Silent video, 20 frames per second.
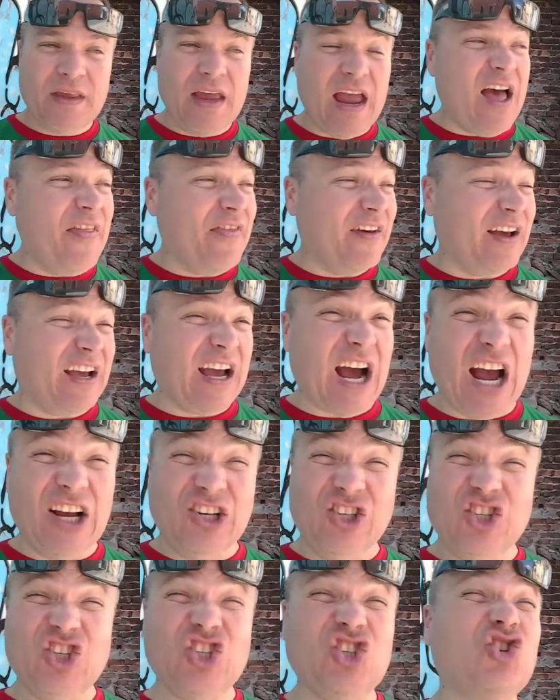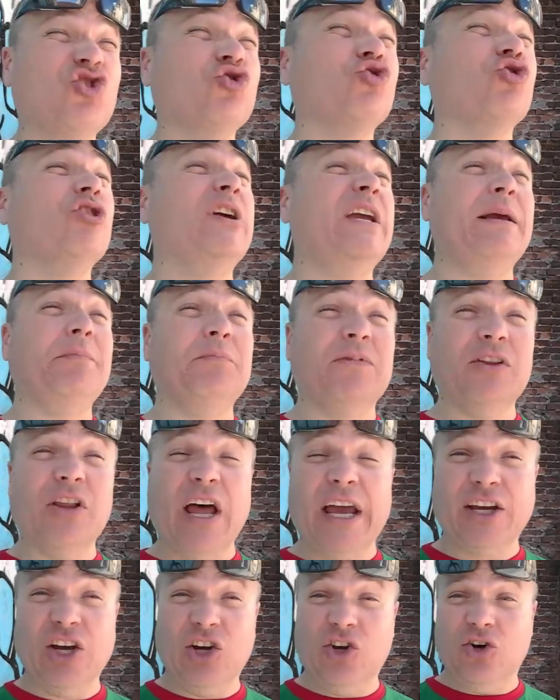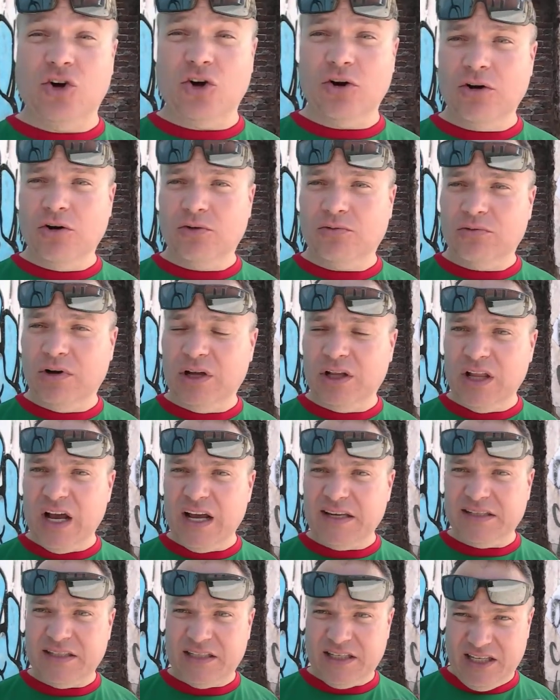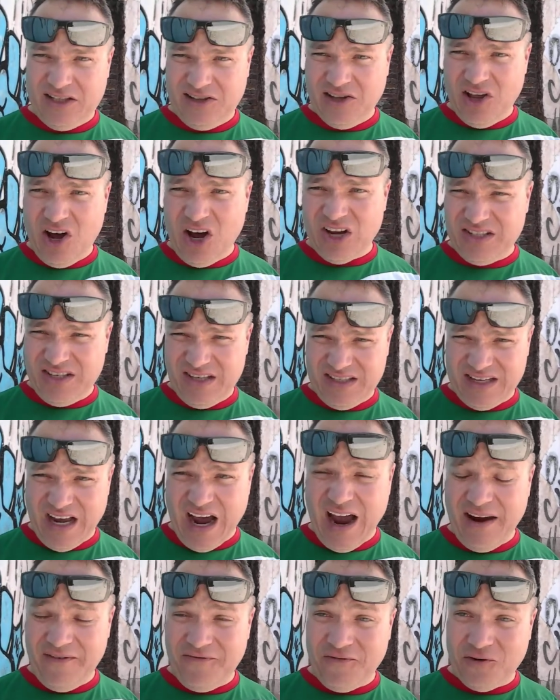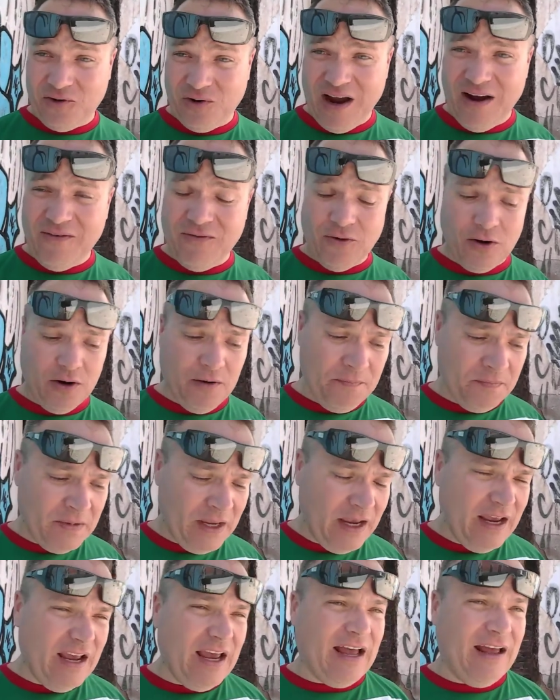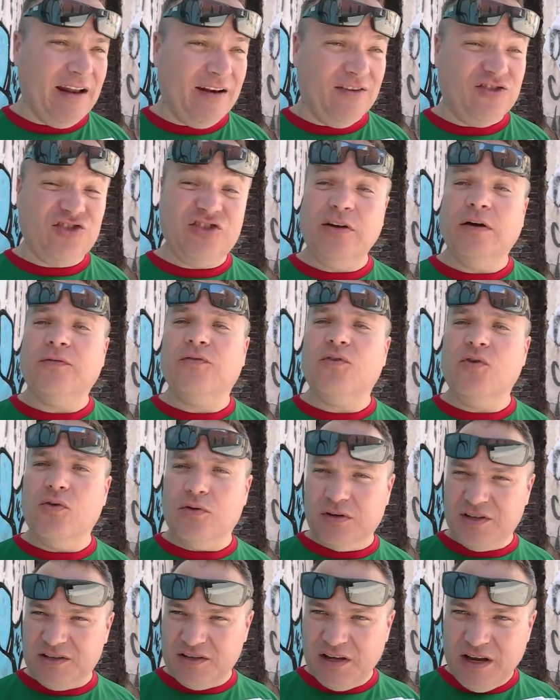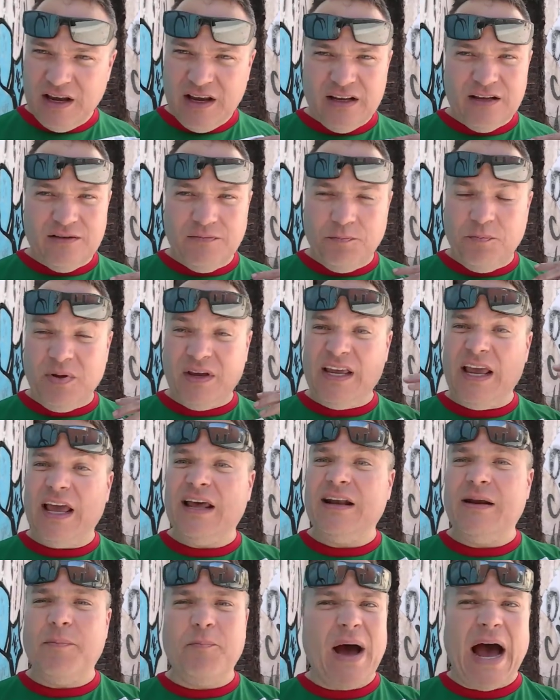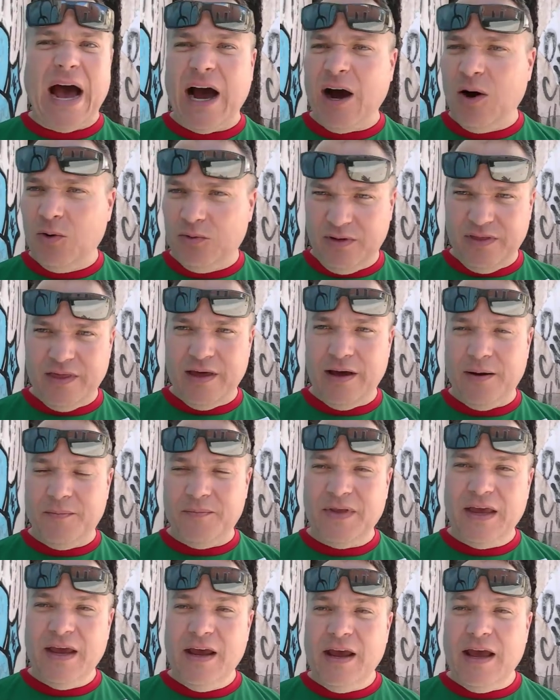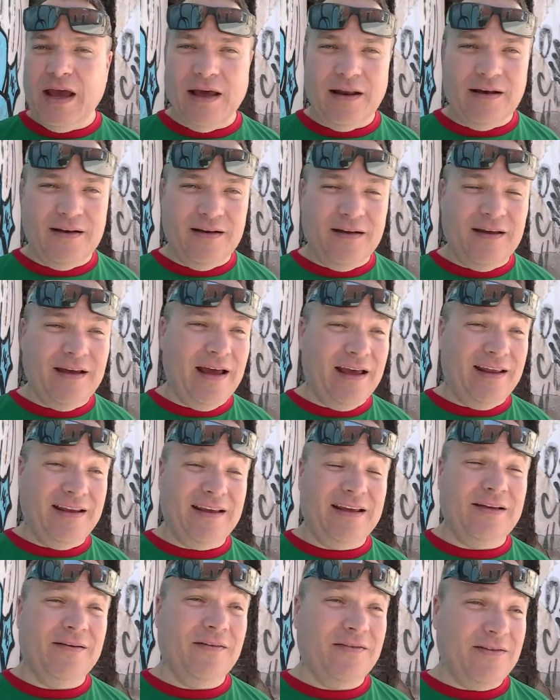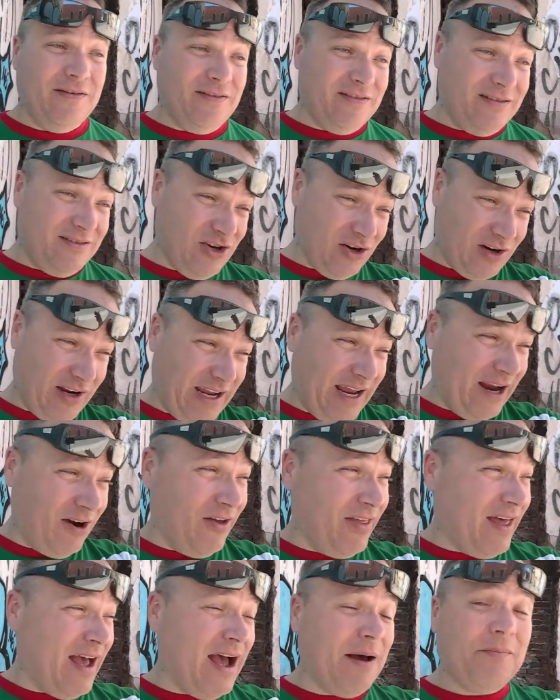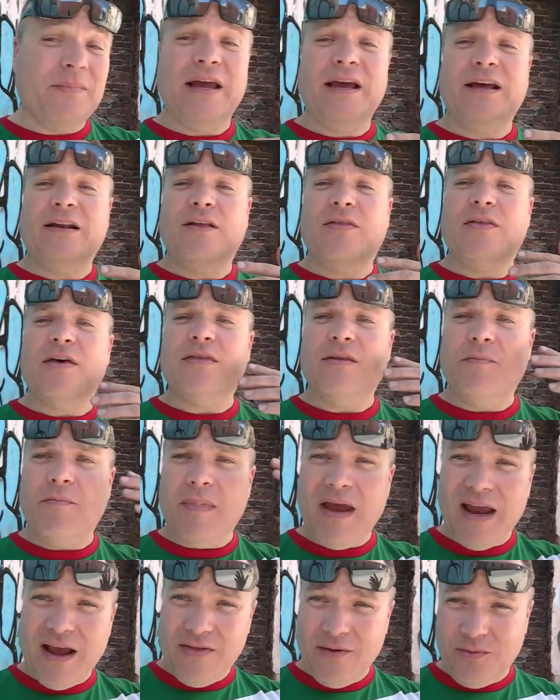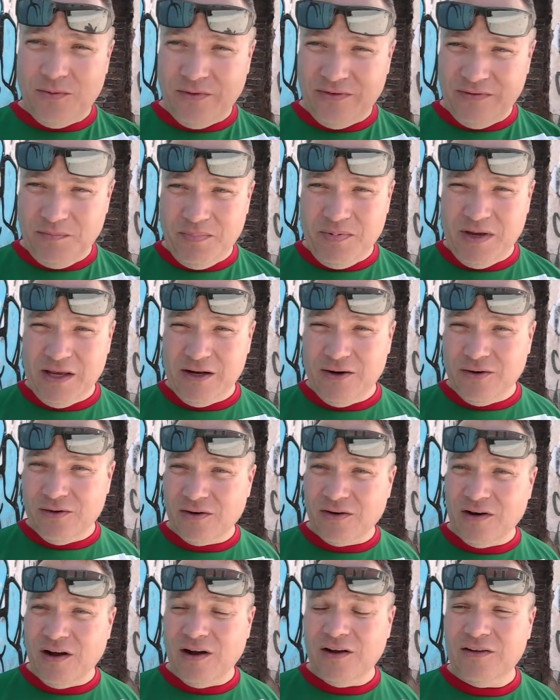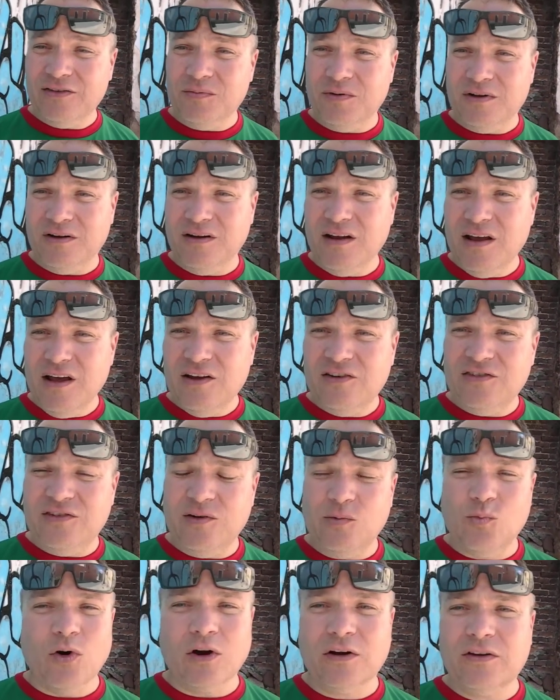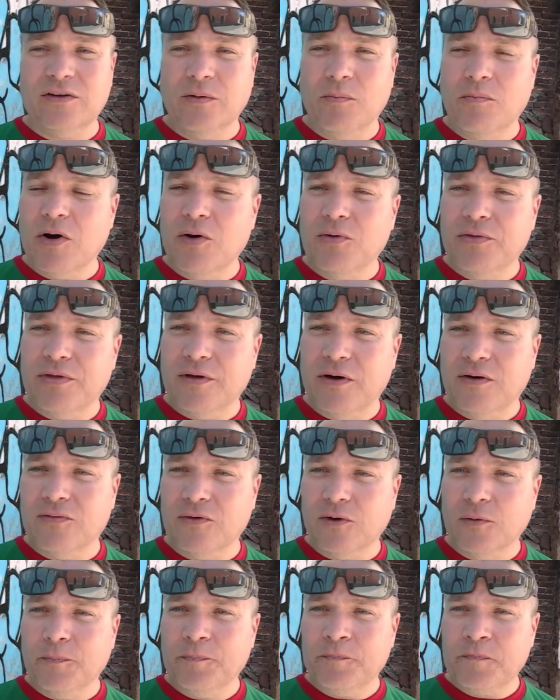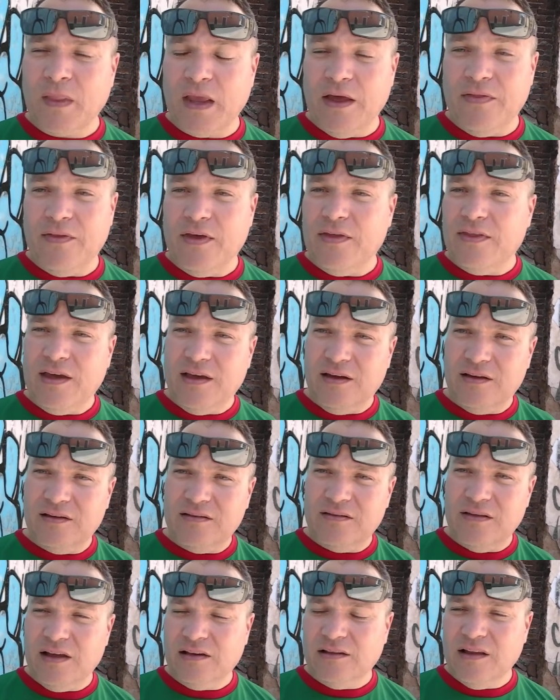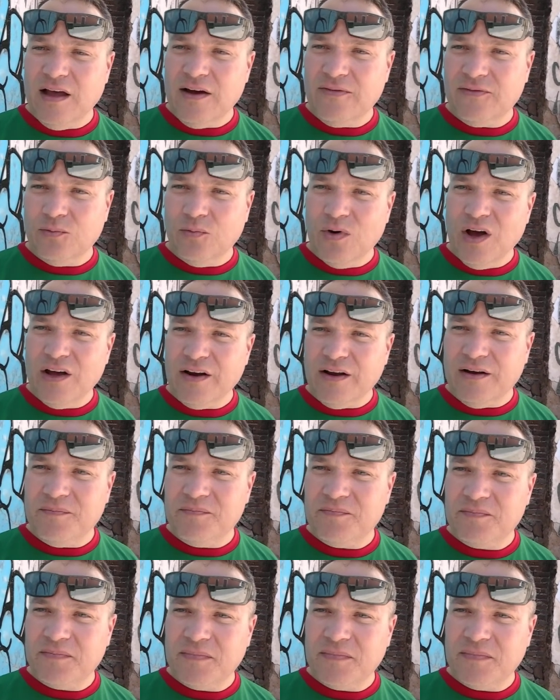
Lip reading: And the guy screamed like a girl, realizing he'd lost his eye forever. And she, of course, began to pound them. And he took care of that man, and then the man that was beating her husband, she worked them both over, and then they left running.